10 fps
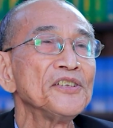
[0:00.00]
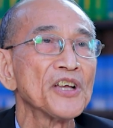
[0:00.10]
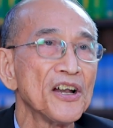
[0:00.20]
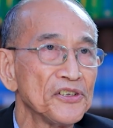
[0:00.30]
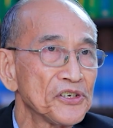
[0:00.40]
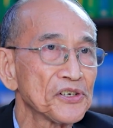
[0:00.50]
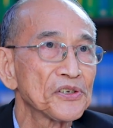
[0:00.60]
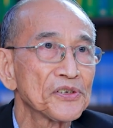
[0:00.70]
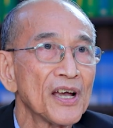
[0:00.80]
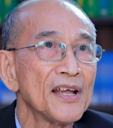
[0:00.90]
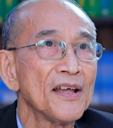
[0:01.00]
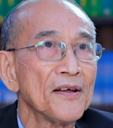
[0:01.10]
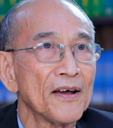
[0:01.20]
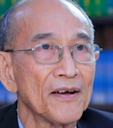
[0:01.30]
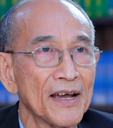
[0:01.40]
challenges
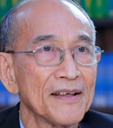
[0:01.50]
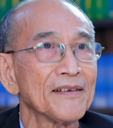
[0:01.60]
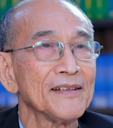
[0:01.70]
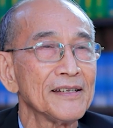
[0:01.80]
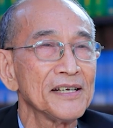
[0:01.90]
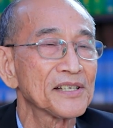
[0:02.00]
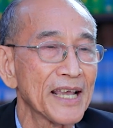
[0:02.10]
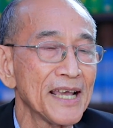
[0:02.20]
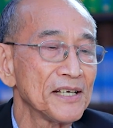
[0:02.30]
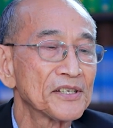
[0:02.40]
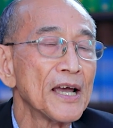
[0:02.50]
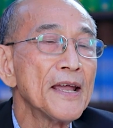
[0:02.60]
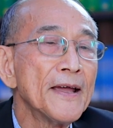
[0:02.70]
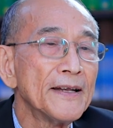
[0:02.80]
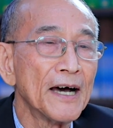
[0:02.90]
in this case.
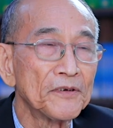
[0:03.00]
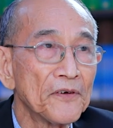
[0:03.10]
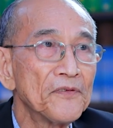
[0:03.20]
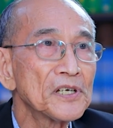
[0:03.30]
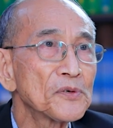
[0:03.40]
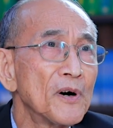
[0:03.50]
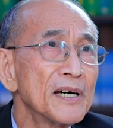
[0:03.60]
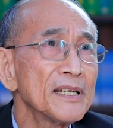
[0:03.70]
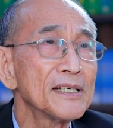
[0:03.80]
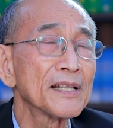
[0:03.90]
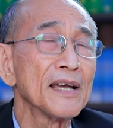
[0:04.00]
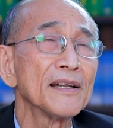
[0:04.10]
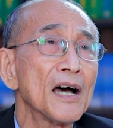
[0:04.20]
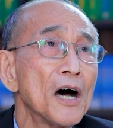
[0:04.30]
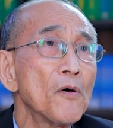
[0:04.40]
Now, the first one is that
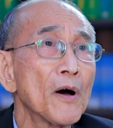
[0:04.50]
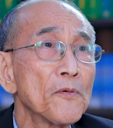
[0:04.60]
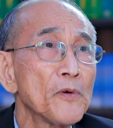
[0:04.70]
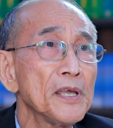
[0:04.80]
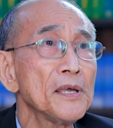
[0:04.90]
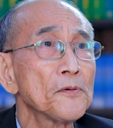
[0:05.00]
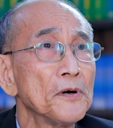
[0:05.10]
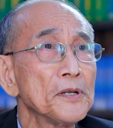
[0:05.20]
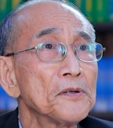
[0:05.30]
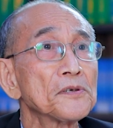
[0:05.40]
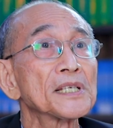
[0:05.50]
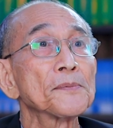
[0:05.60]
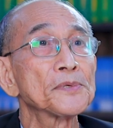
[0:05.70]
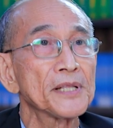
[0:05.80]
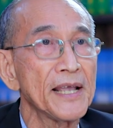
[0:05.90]
how are we going to
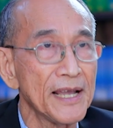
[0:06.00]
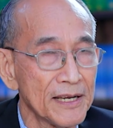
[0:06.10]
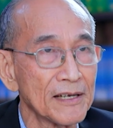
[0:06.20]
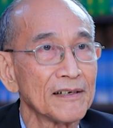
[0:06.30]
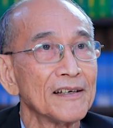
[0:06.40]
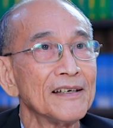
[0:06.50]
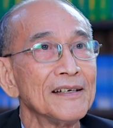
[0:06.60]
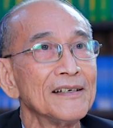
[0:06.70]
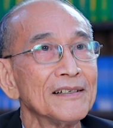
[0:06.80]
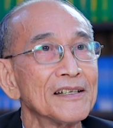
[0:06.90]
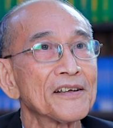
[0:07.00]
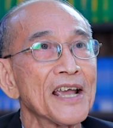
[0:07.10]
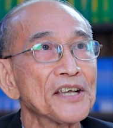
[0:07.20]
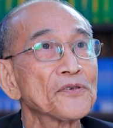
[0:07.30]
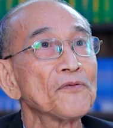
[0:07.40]
sustain the
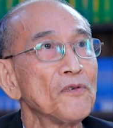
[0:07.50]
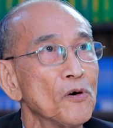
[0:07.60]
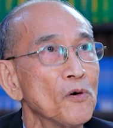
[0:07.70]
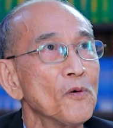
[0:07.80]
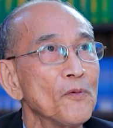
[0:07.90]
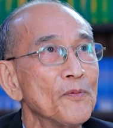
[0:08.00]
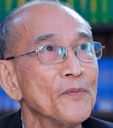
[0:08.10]
cash flow?